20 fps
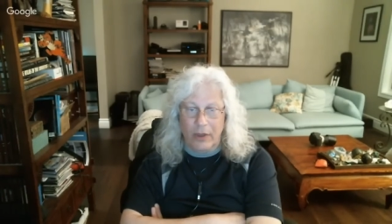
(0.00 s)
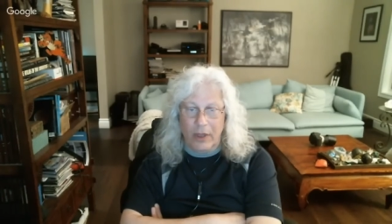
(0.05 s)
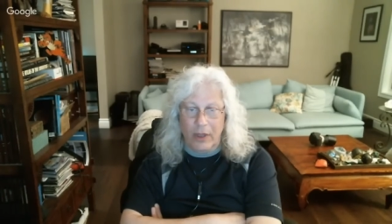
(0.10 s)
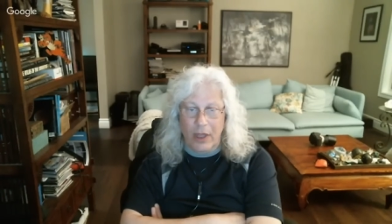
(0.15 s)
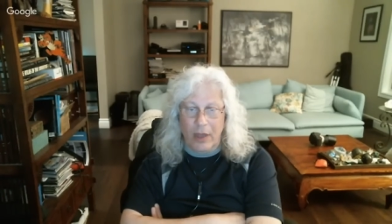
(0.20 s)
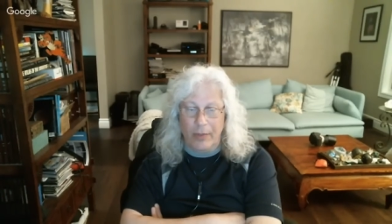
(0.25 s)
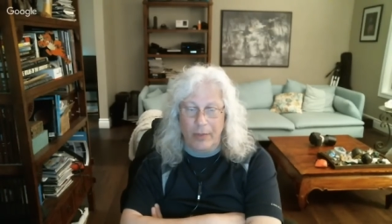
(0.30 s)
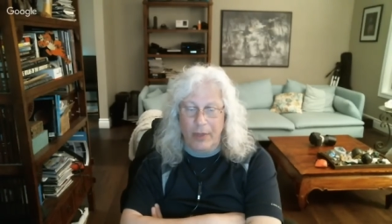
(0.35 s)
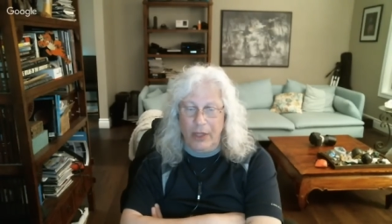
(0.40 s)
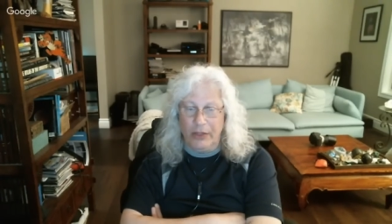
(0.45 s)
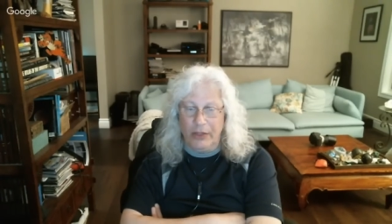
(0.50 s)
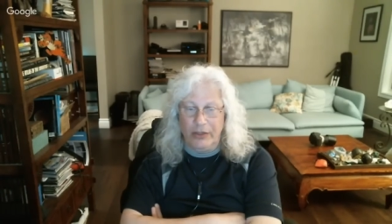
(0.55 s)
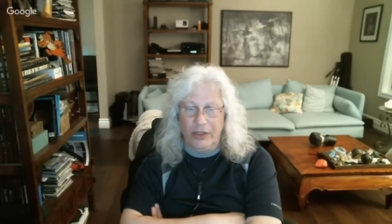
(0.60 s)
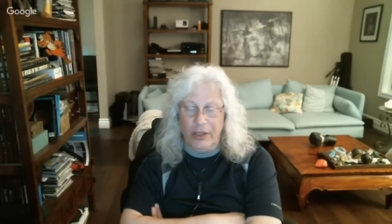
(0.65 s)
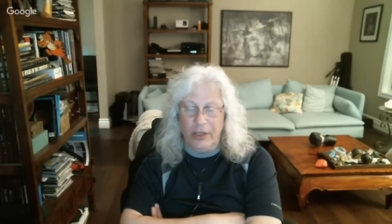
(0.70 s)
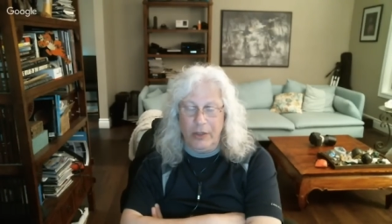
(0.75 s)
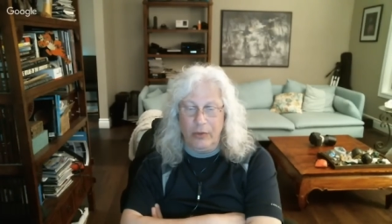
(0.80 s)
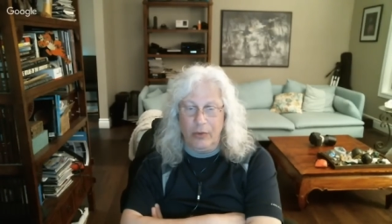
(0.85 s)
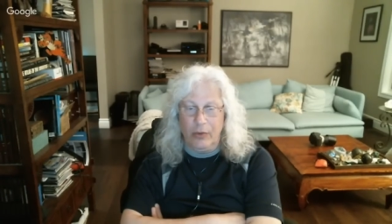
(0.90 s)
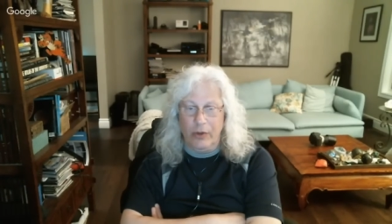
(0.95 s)

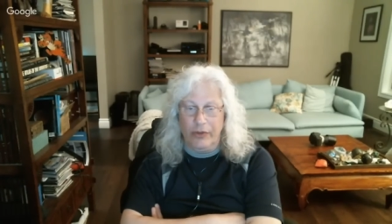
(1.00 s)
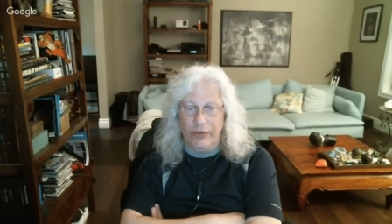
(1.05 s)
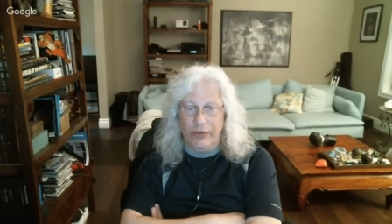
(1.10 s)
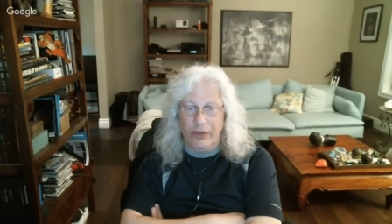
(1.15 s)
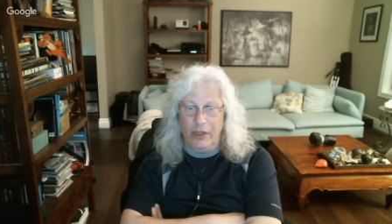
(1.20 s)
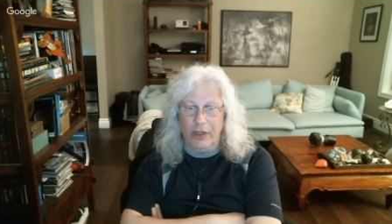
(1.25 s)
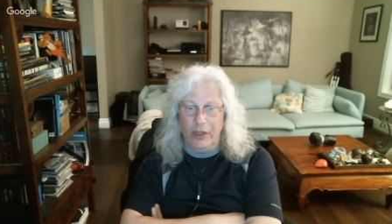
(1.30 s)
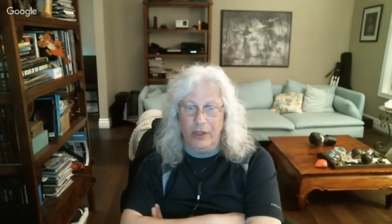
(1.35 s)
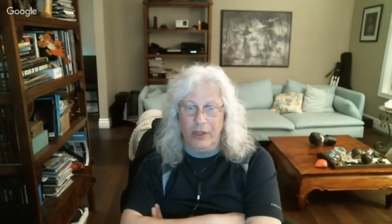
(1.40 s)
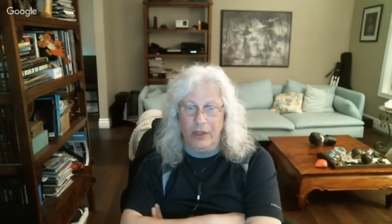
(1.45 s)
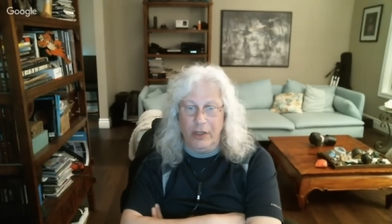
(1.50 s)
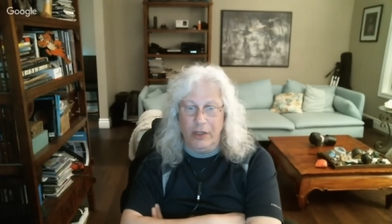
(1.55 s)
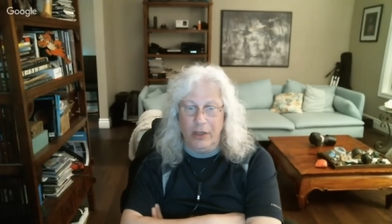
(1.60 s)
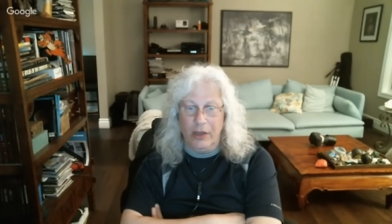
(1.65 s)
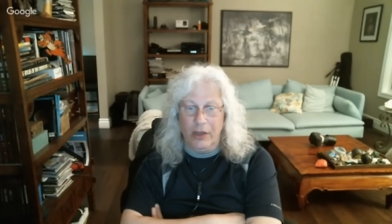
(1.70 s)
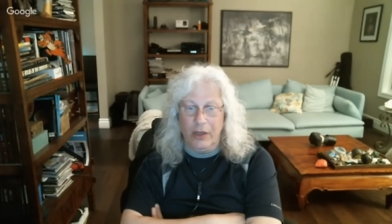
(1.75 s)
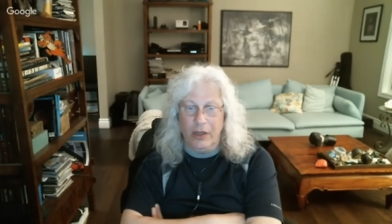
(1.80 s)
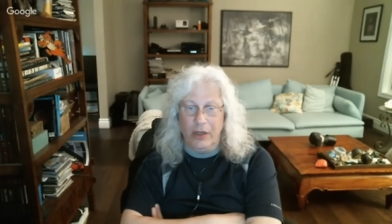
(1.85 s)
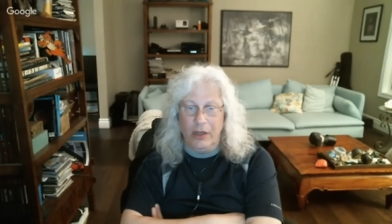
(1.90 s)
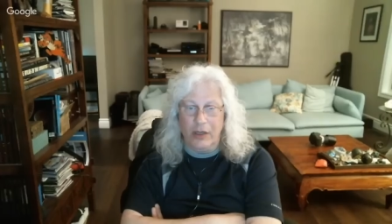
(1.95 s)
MLT with the
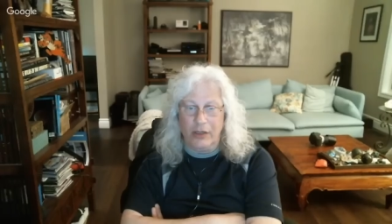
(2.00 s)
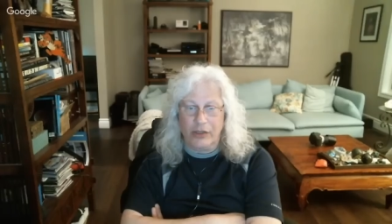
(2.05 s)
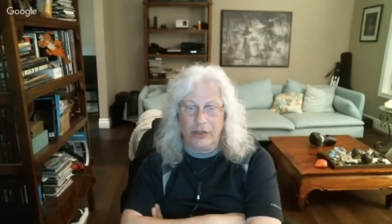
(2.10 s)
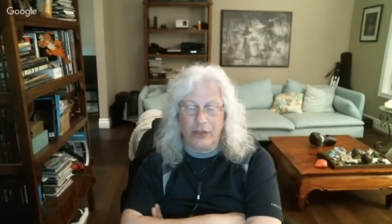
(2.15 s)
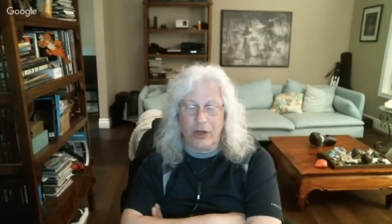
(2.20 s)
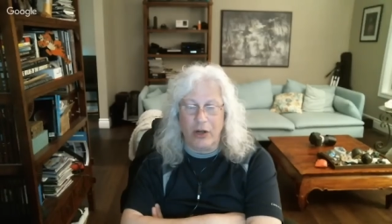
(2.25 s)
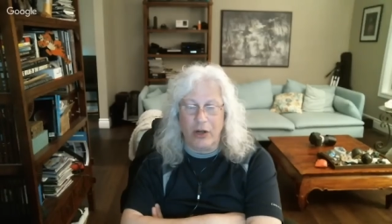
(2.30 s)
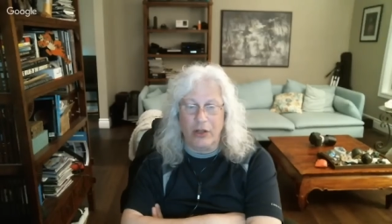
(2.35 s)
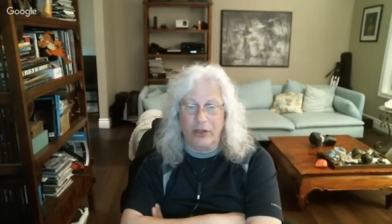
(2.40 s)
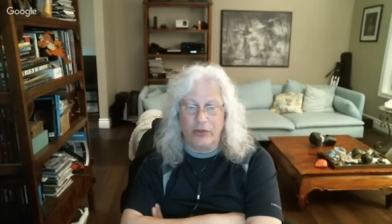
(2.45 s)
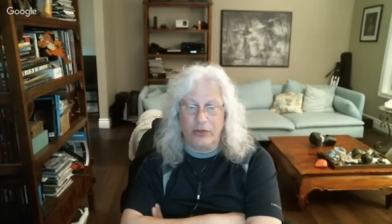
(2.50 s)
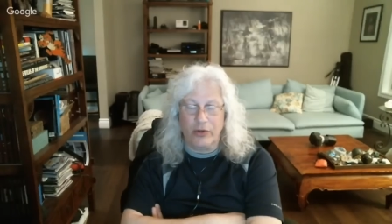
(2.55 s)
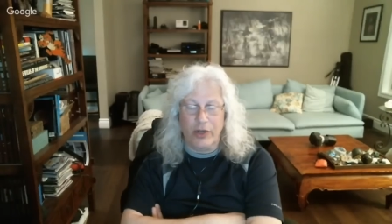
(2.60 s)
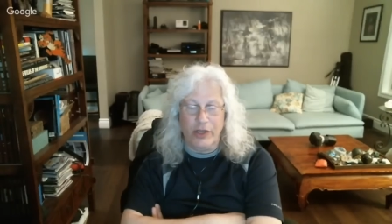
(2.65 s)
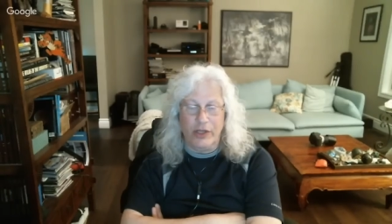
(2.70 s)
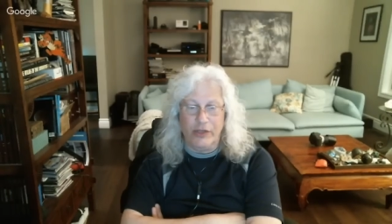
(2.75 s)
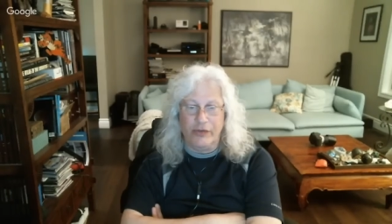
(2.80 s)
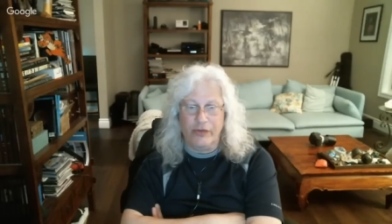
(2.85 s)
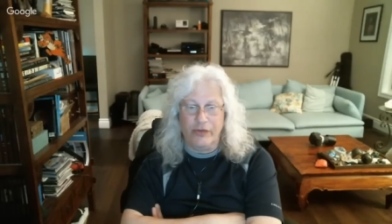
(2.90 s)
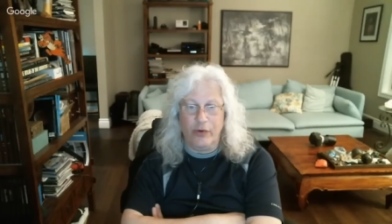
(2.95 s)
uh, Starlet
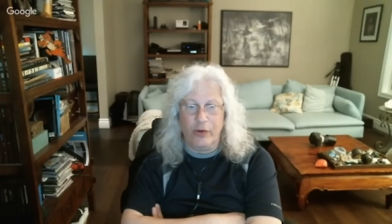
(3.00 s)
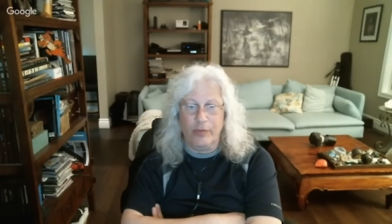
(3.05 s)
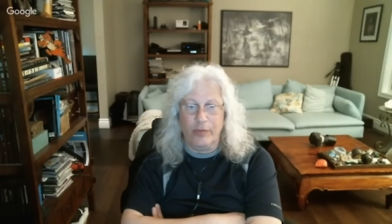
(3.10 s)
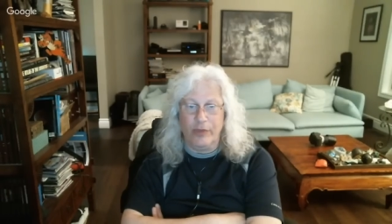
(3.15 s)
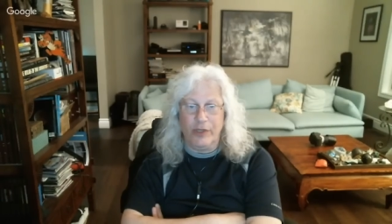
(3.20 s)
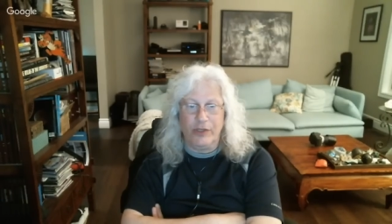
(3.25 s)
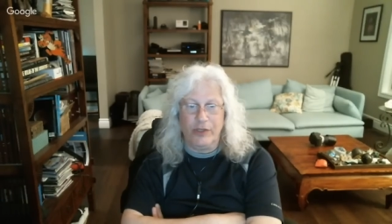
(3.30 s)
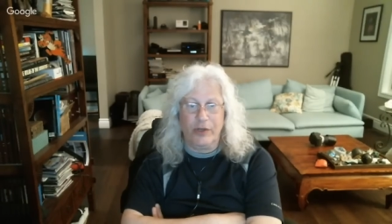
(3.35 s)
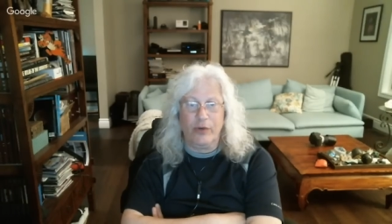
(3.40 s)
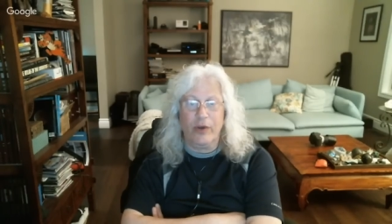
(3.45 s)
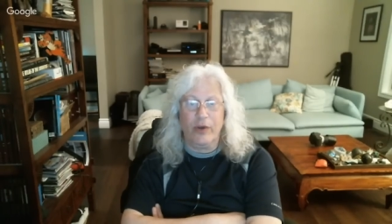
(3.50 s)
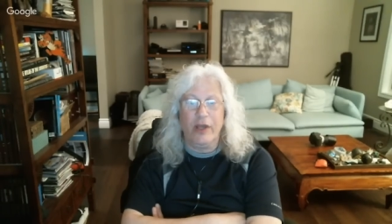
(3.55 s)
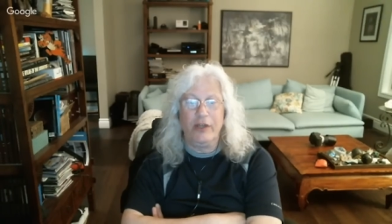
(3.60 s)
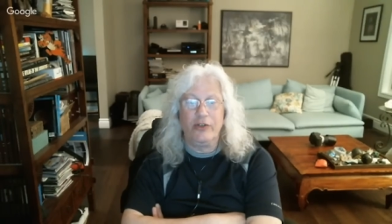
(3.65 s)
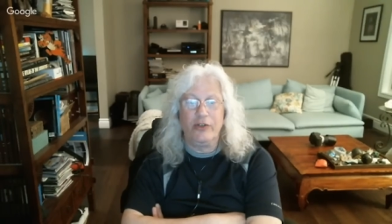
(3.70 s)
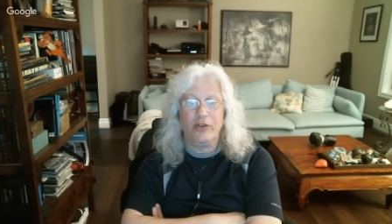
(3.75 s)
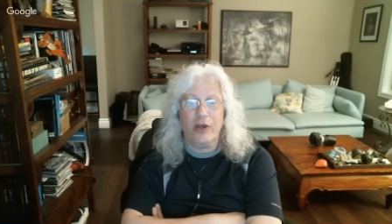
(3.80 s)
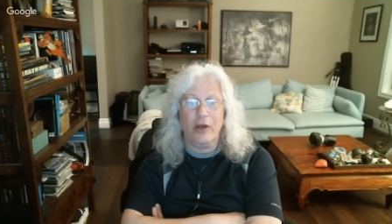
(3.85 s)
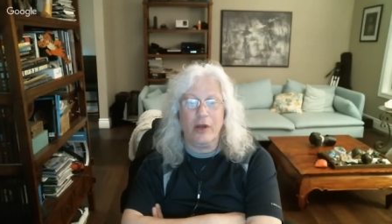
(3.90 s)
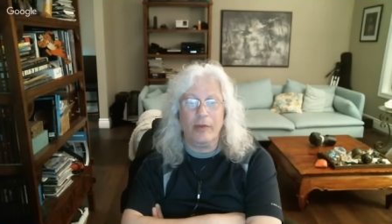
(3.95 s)
Transform does a great
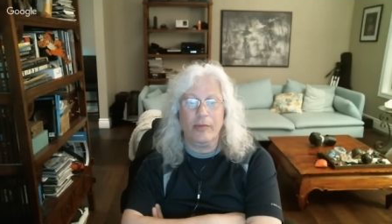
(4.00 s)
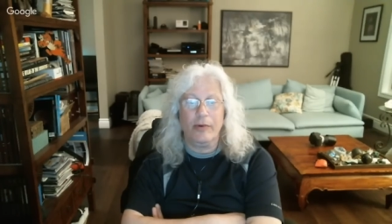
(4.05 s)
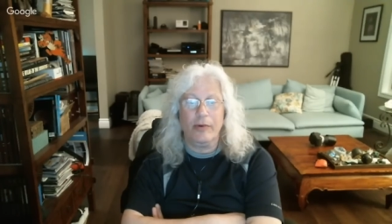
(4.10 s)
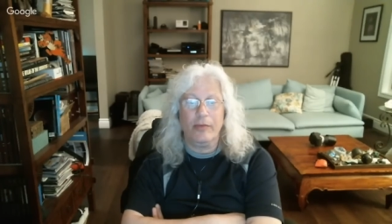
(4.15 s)
job.